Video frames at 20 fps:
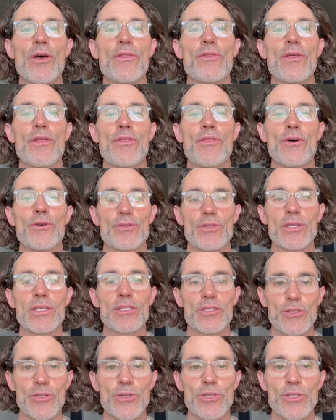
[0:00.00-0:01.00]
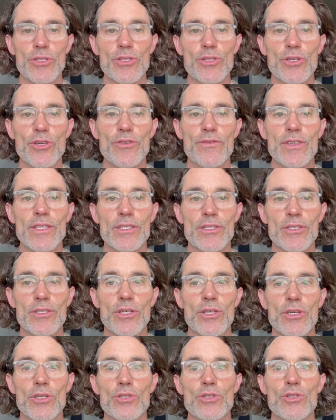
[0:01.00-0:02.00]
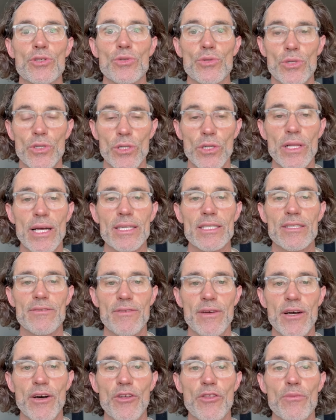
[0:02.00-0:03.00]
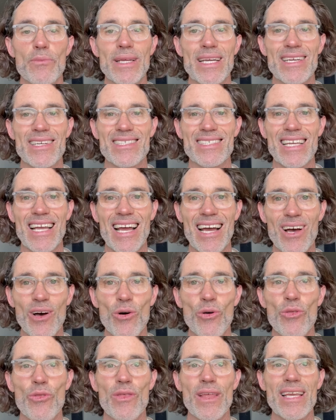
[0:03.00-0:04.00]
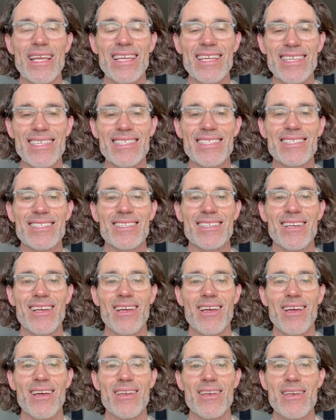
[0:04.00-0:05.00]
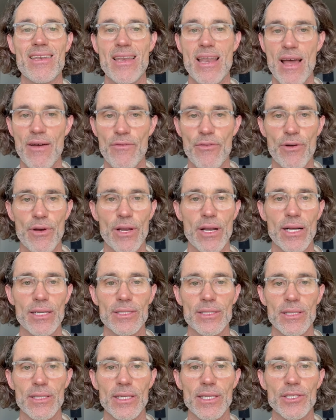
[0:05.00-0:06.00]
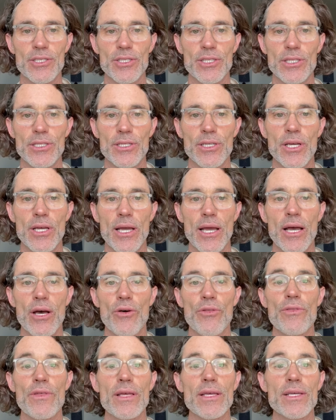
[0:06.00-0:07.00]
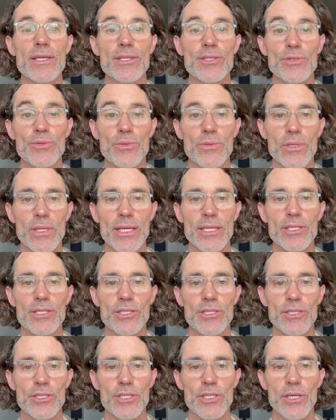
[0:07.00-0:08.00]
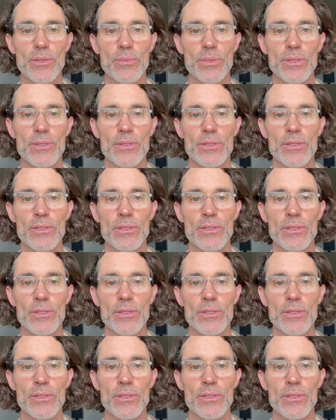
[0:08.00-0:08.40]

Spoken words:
that those things are in service to collective health, because health is never in isolation. Health is relationship.